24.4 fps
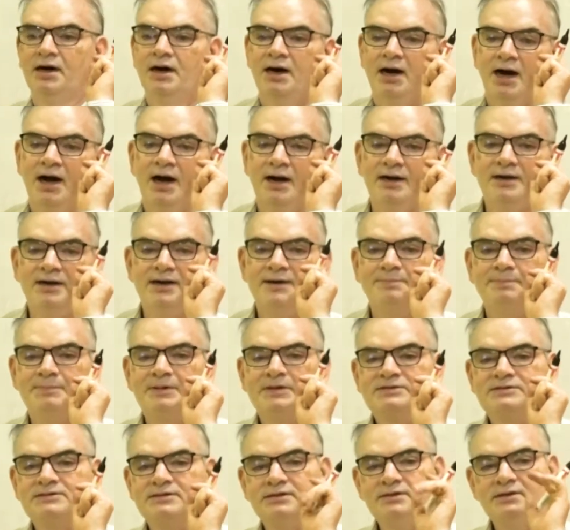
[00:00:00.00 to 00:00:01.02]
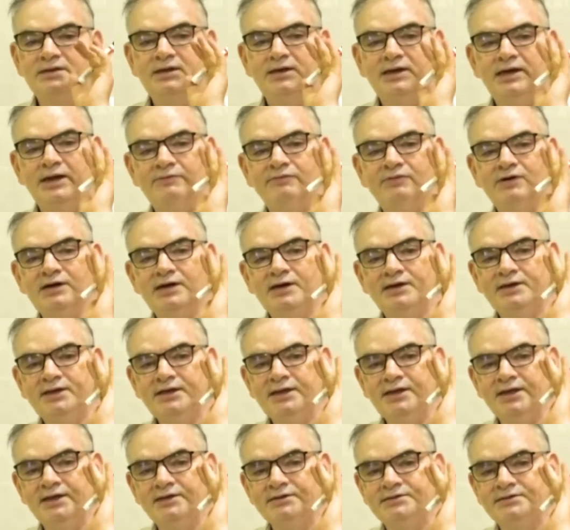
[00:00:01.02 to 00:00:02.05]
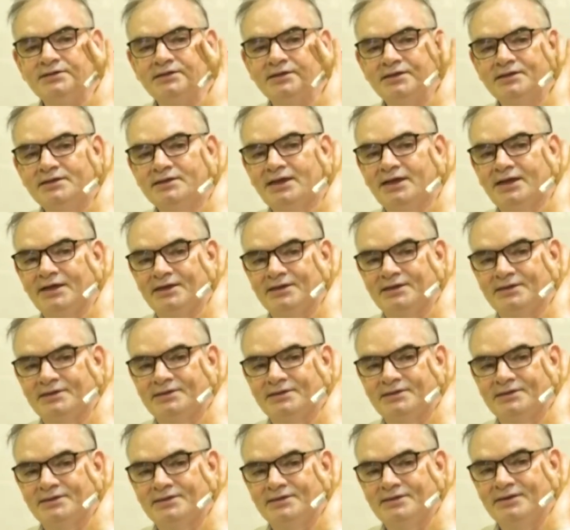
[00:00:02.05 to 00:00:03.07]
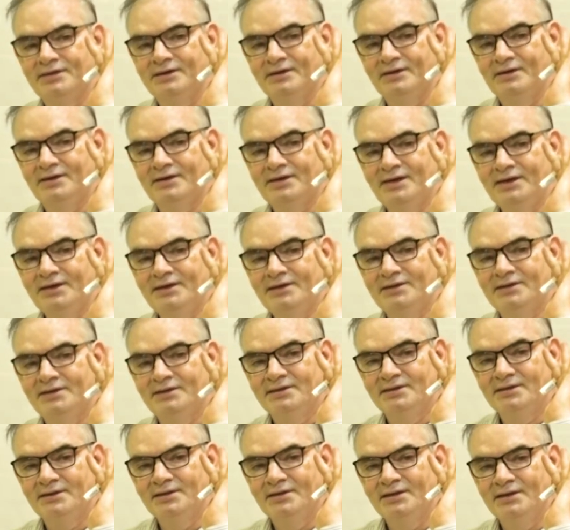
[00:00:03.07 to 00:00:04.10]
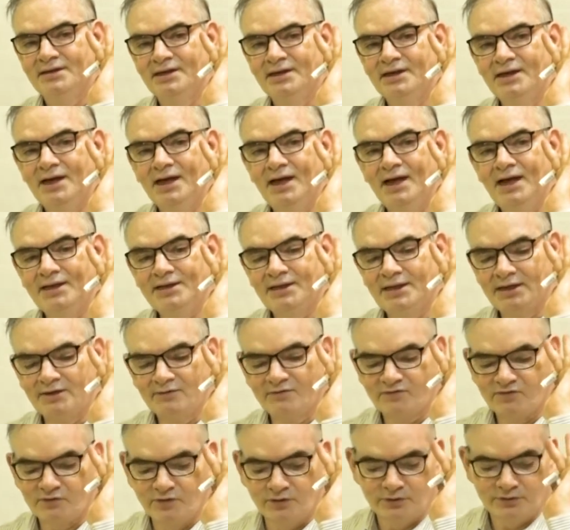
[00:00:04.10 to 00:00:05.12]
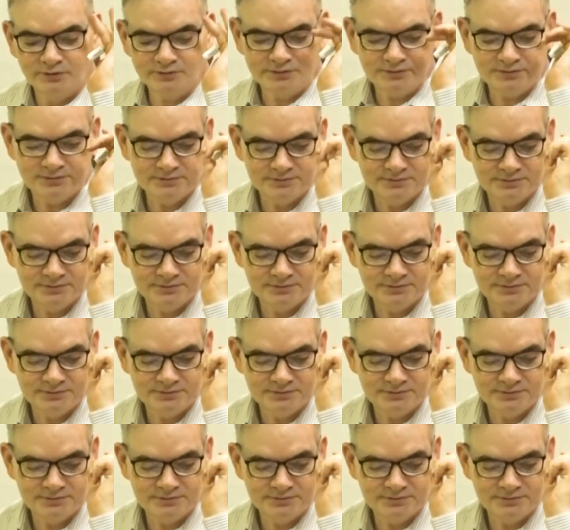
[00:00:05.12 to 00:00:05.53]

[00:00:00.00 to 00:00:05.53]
100% dividend is there. All right. And then of course,